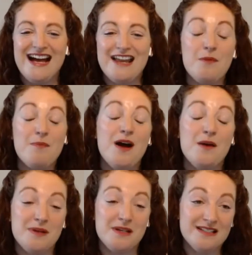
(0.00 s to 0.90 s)
And our
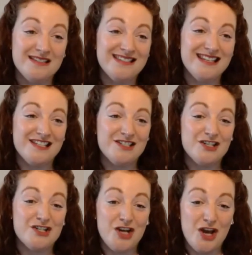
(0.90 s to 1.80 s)
purpose is to
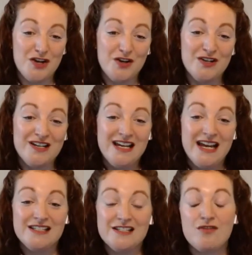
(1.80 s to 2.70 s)
show
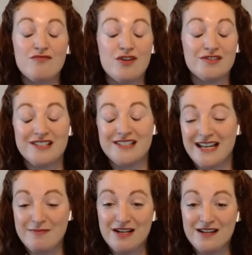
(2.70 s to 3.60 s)
it's not wrong to
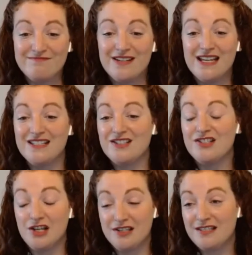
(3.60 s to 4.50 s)
stammer, it's
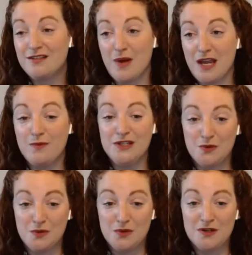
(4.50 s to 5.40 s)
just the way we
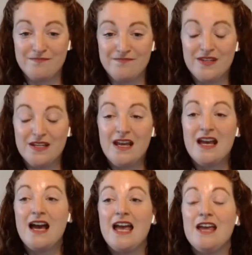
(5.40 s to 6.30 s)
talk.
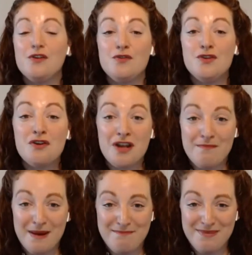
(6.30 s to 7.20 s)
If you're not
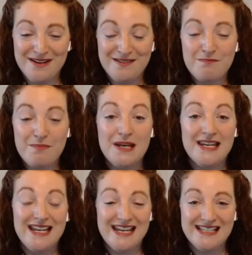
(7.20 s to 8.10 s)
a member,
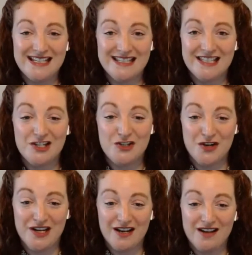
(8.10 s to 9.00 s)
please consider
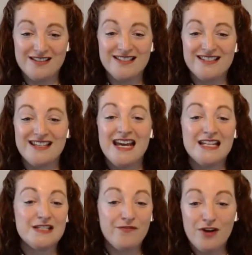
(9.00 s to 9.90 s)
joining us.
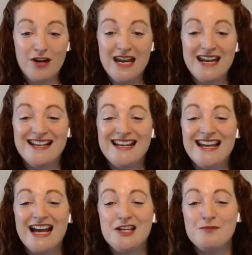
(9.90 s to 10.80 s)
It's free
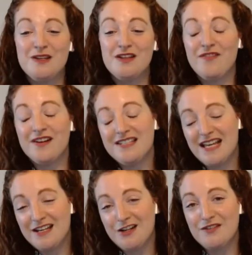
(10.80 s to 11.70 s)
and you'll be the first to
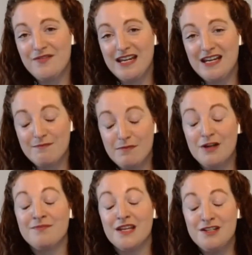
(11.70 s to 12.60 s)
get
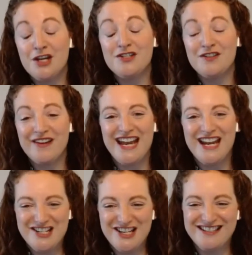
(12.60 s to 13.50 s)

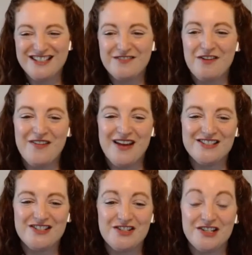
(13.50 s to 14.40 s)
notifications for
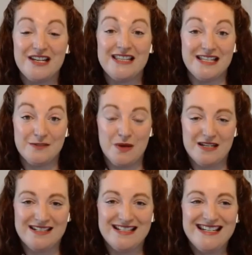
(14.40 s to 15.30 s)
events just like this
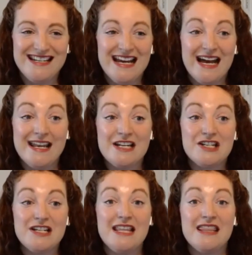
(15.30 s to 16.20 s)
one. And
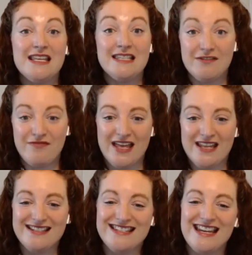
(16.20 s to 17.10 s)
actually, this
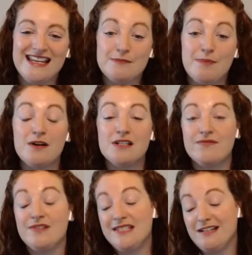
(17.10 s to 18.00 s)
event is part
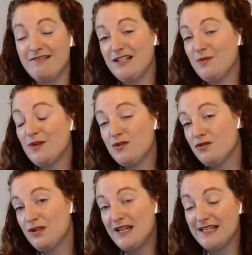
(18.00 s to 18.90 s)
of a series we're
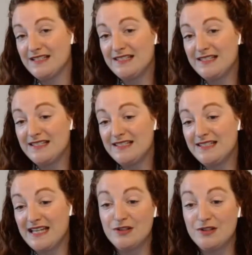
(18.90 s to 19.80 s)
calling Stammer
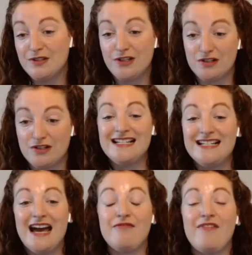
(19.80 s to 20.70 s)
Social.
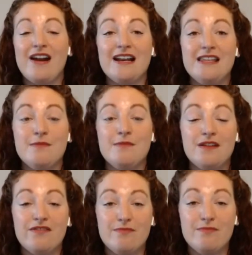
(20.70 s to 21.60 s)
And frankly, the
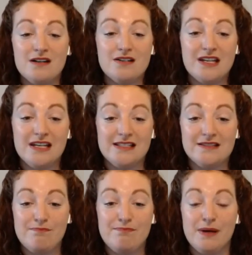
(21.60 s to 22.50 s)
month of March
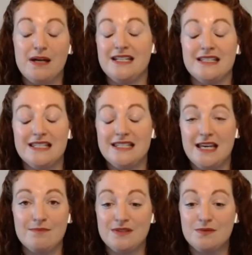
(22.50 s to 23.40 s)
is bursting at the
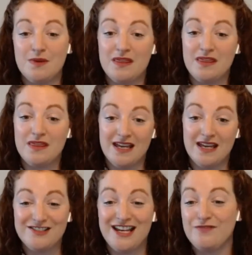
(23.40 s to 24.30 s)
seams with
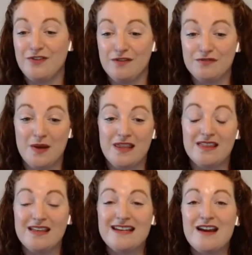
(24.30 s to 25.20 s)
things to get
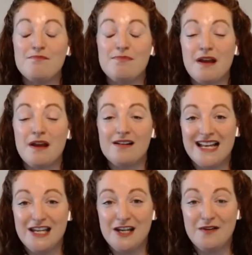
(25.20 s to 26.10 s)
involved with.
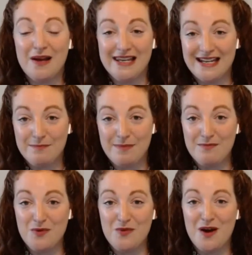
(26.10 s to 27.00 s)
But I'll tell you a
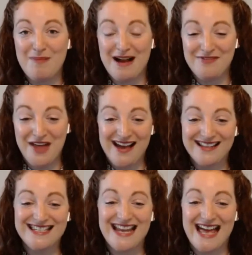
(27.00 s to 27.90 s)
little bit more
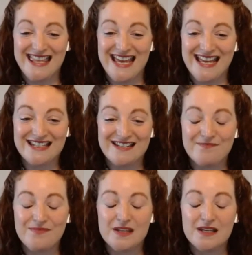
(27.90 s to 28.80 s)
about that at the
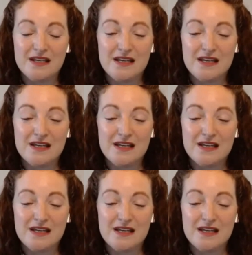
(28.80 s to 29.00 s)
end.